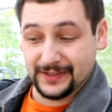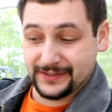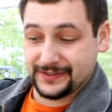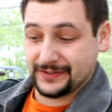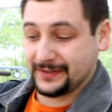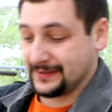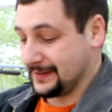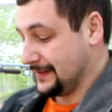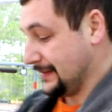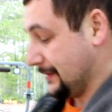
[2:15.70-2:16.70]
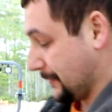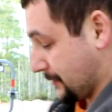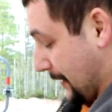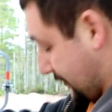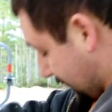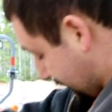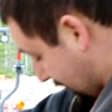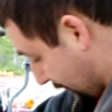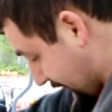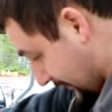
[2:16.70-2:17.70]
this, which basically
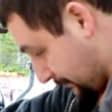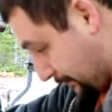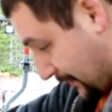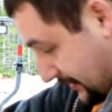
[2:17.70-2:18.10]
just goes in and